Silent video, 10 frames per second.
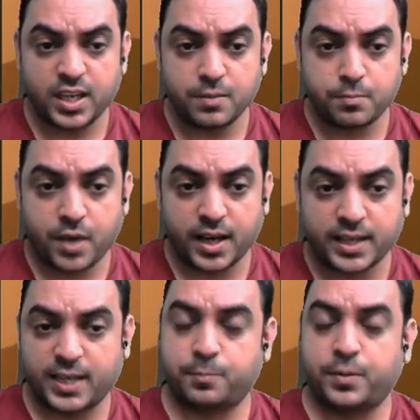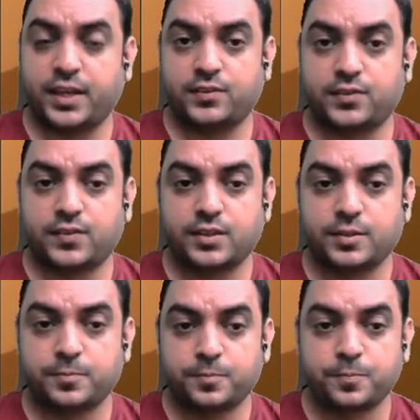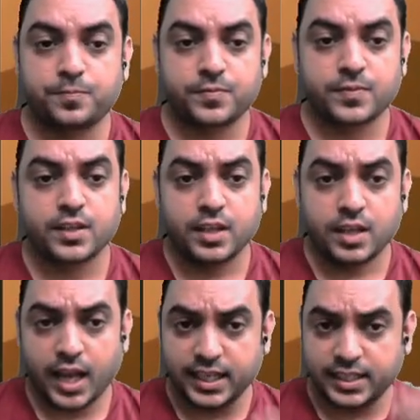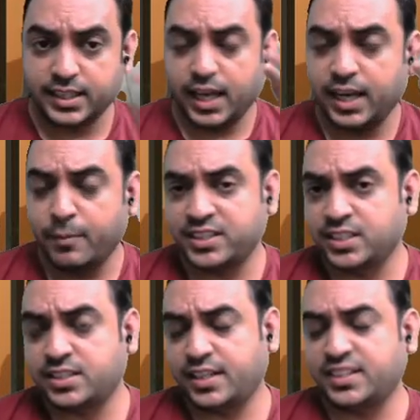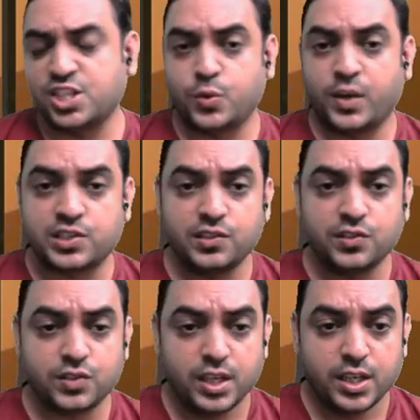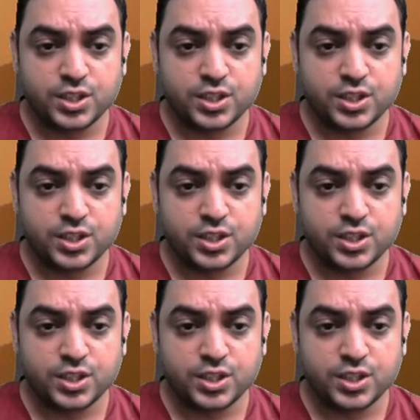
market price. I'll imagine three situations.